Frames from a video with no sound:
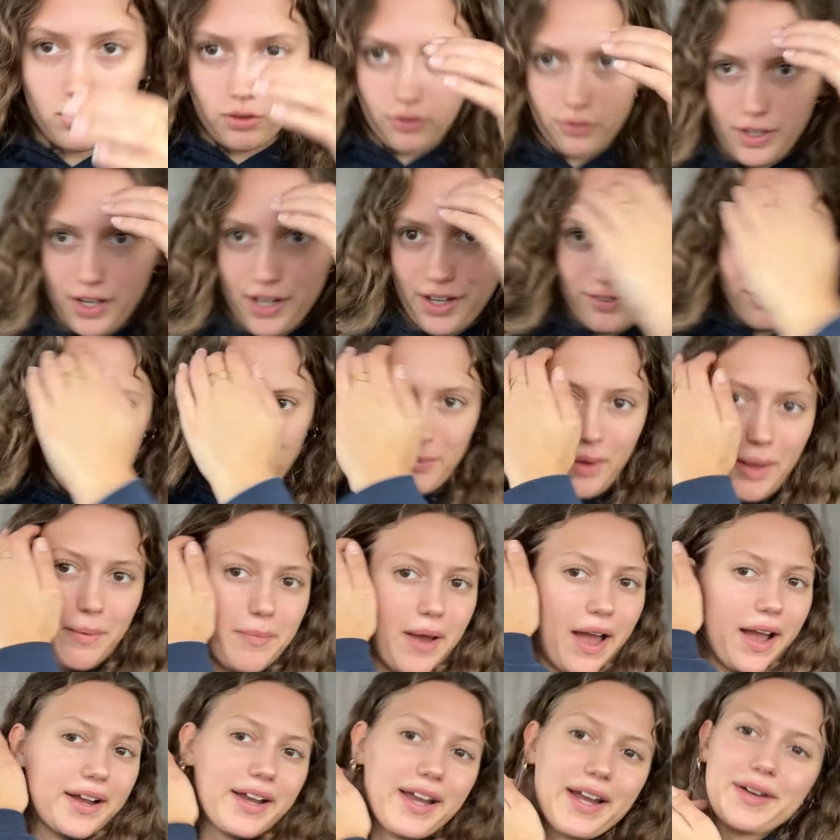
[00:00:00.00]
a video from my
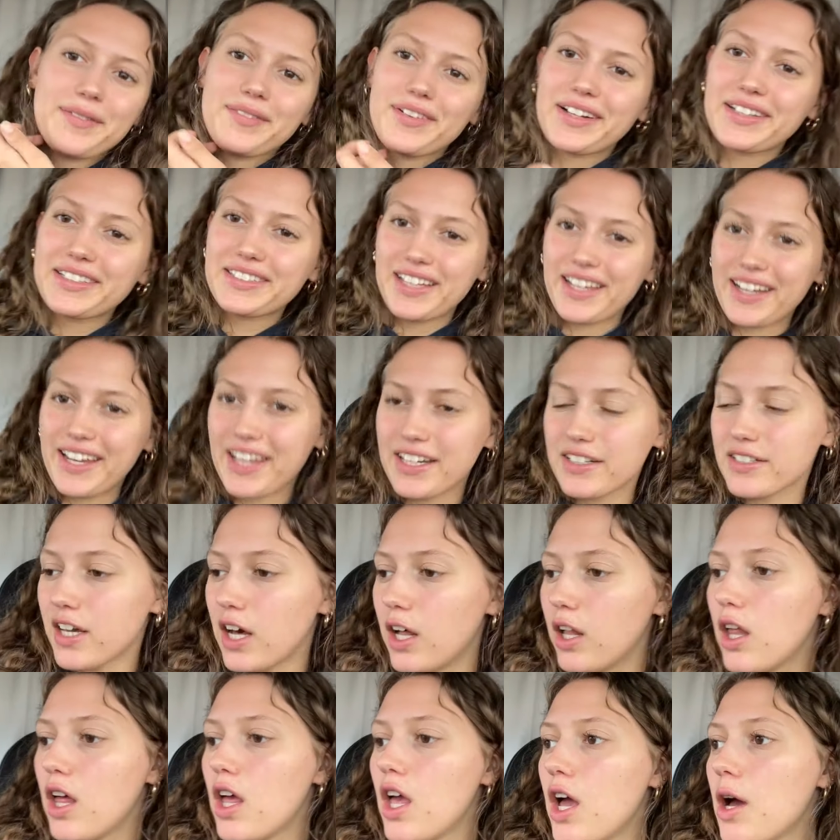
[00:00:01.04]
back camera because I can't
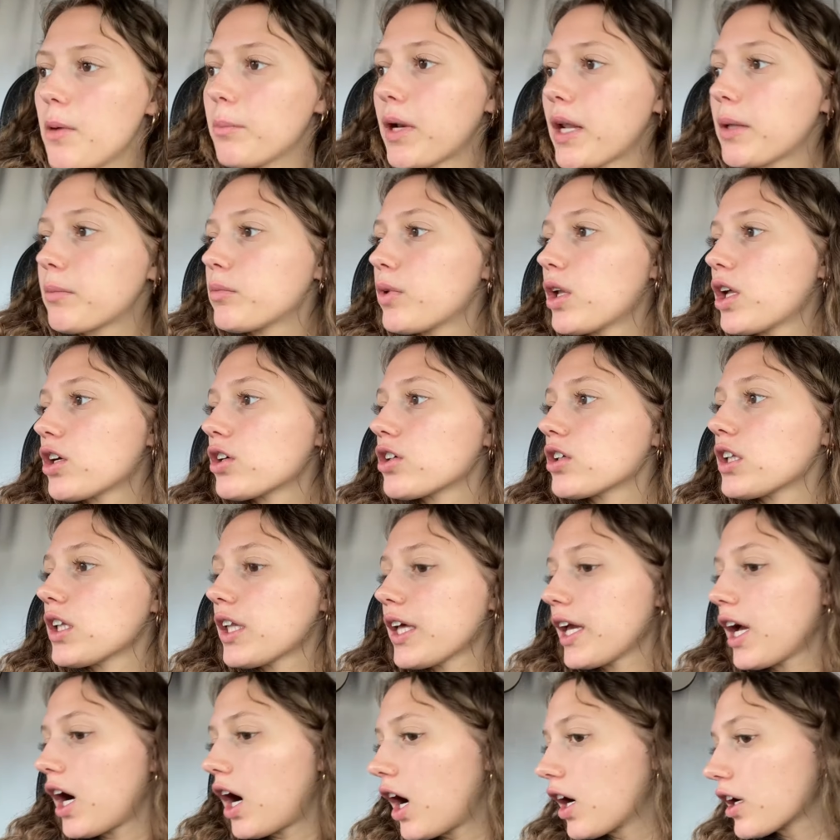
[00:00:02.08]
tell, but I'm
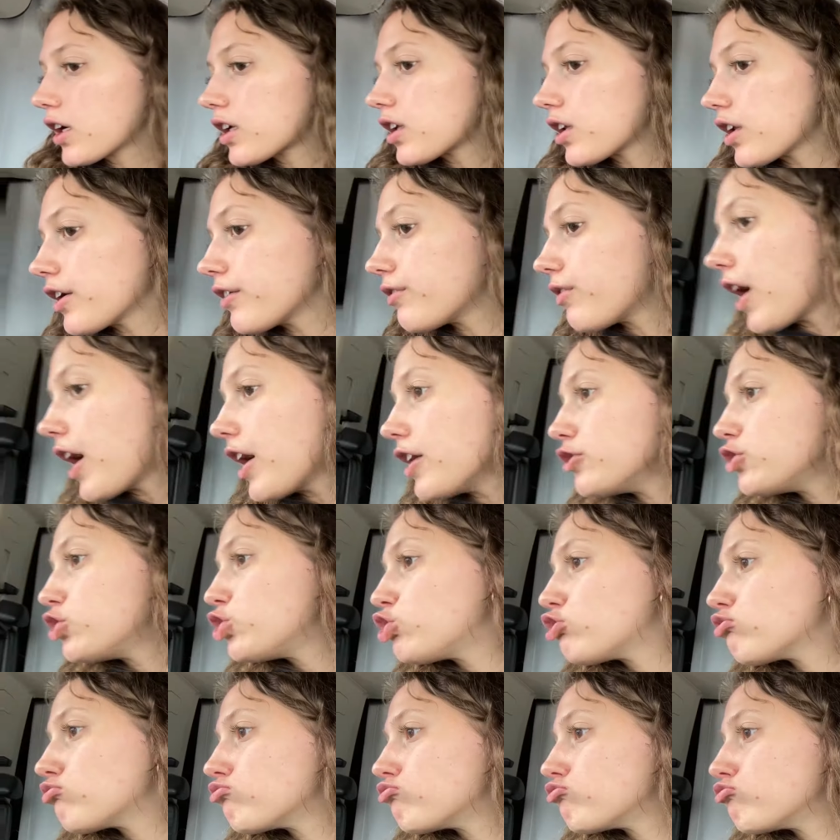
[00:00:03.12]
literally on a cliff
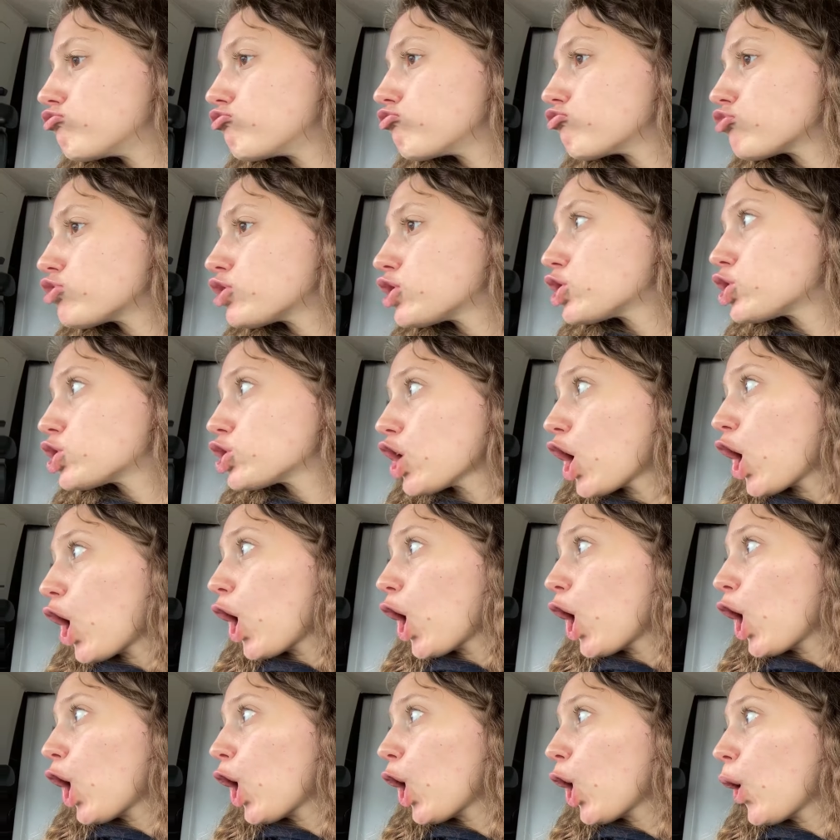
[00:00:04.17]
edge.
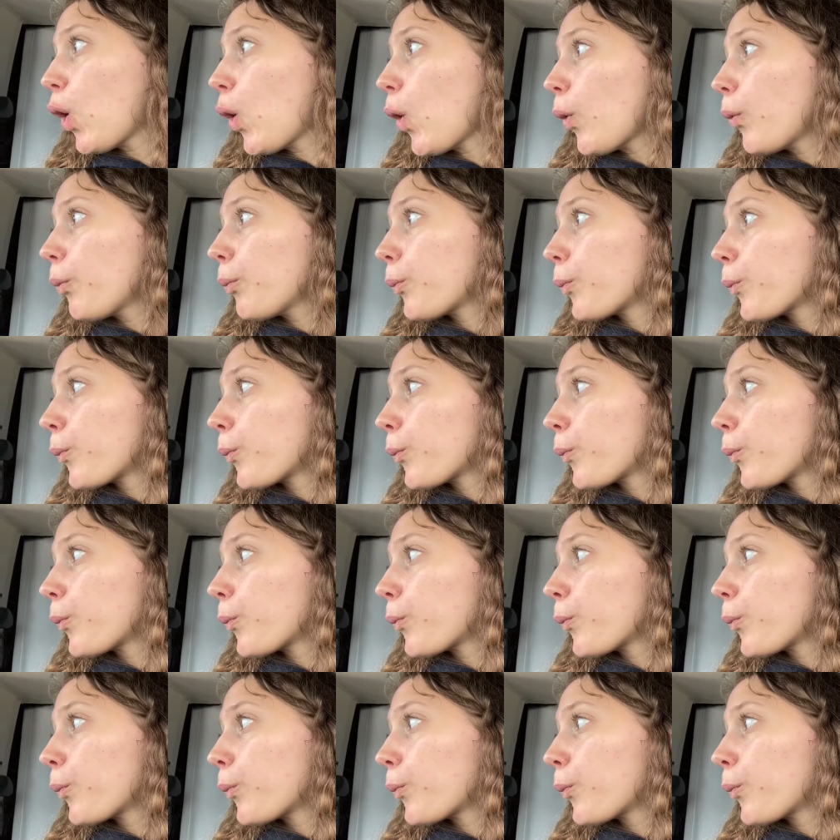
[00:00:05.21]
So,